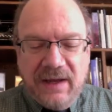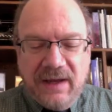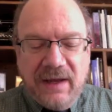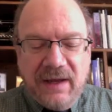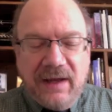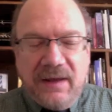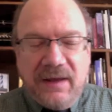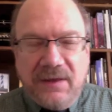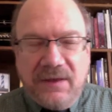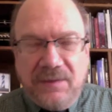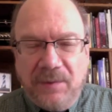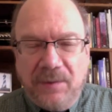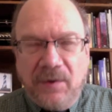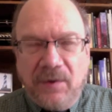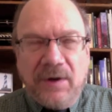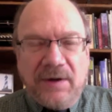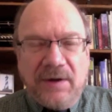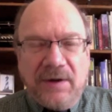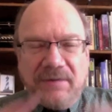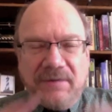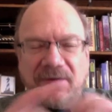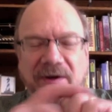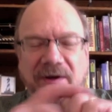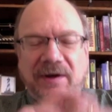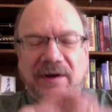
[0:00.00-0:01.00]
The point
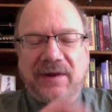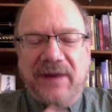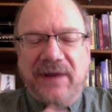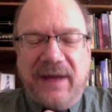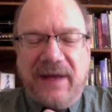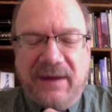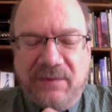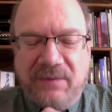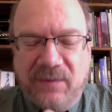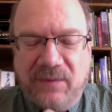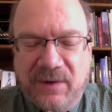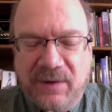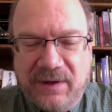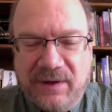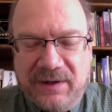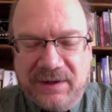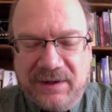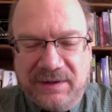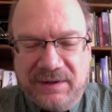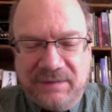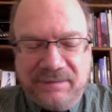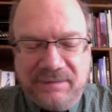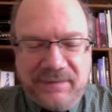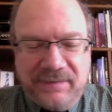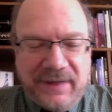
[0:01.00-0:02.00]
of all that
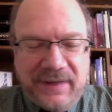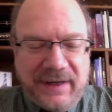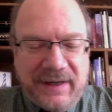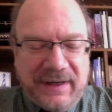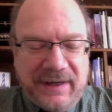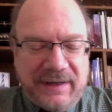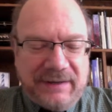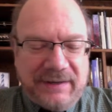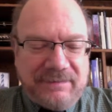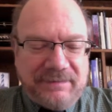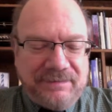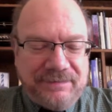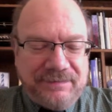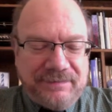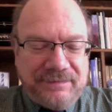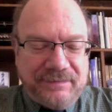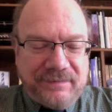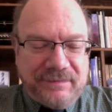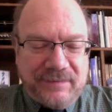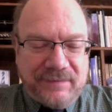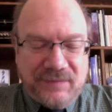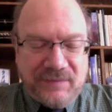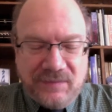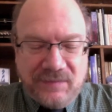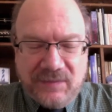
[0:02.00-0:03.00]
was,
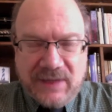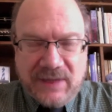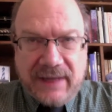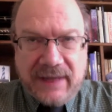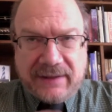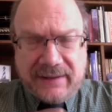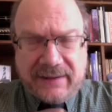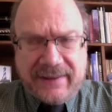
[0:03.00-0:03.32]
not